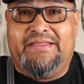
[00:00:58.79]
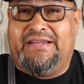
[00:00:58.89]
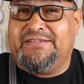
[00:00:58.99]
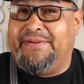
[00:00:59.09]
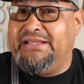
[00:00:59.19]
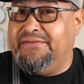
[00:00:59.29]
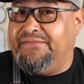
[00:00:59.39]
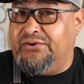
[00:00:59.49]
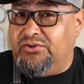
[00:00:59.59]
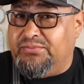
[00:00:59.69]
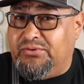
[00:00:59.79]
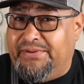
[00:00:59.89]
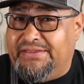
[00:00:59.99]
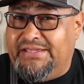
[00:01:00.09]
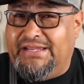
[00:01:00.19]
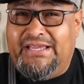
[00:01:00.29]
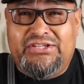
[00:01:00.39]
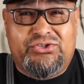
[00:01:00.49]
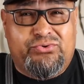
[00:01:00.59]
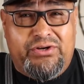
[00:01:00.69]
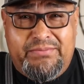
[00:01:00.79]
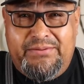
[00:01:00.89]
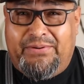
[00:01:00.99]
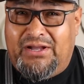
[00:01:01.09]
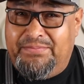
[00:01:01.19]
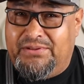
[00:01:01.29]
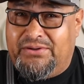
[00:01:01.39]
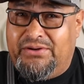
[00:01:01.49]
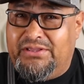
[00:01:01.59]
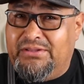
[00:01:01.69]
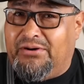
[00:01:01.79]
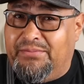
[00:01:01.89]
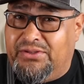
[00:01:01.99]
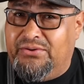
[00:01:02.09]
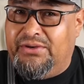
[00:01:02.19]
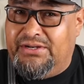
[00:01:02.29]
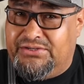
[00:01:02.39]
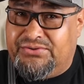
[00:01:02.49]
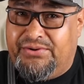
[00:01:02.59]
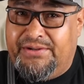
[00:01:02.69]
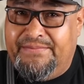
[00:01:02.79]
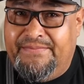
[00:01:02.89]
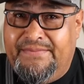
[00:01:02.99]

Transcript: that has made the foil boat method extremely popular barbecue industry.